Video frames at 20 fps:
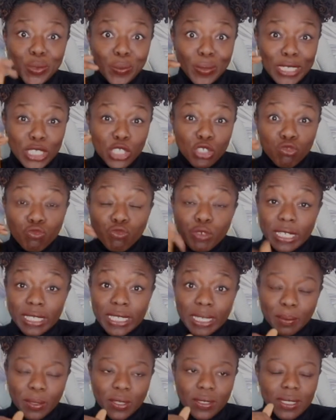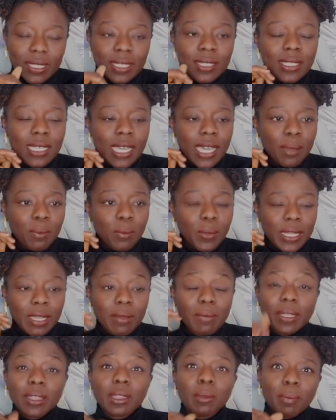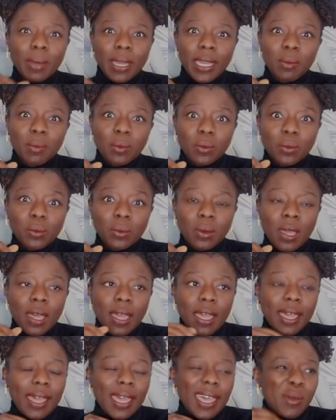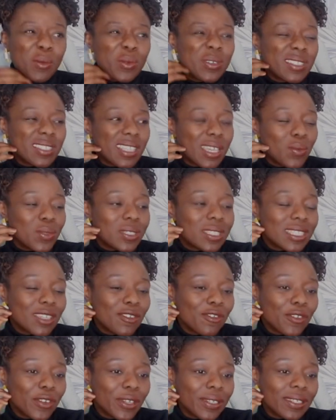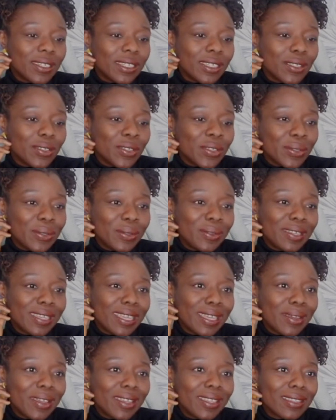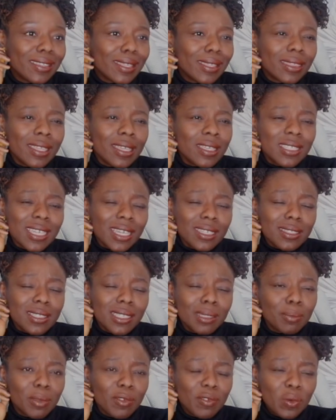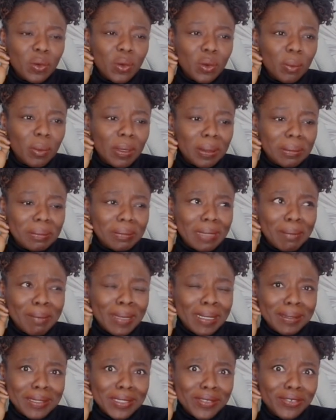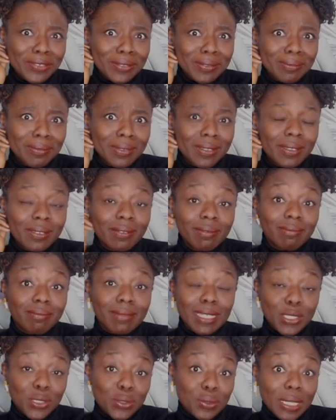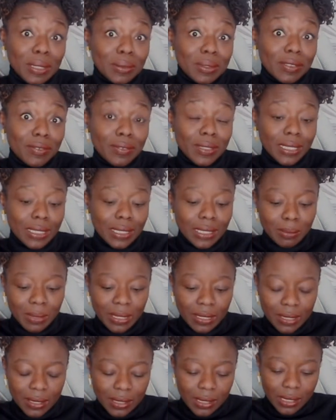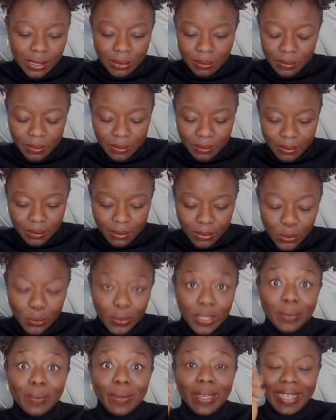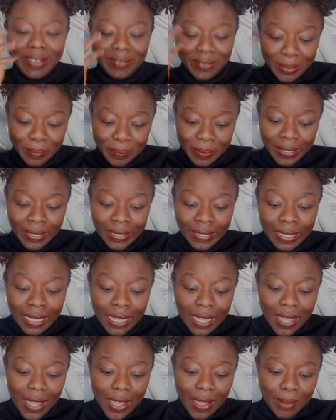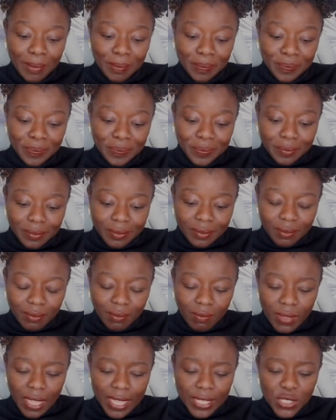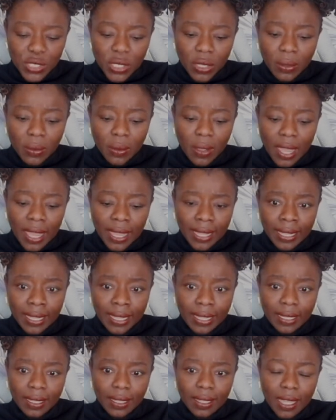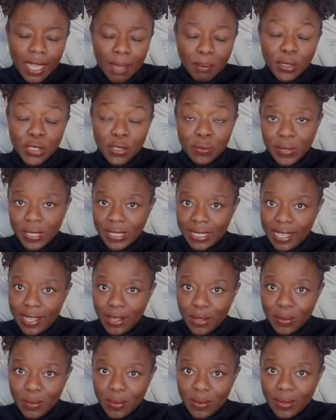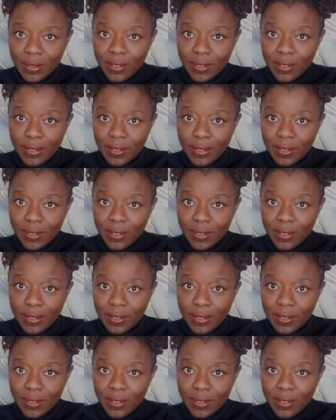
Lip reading: wanted to read it, because this time when I read the Bible, it was different, the things I'd seen before, but they meant different. They stood out differently to me this time. Call it whatever. But and so I'm going to read it out,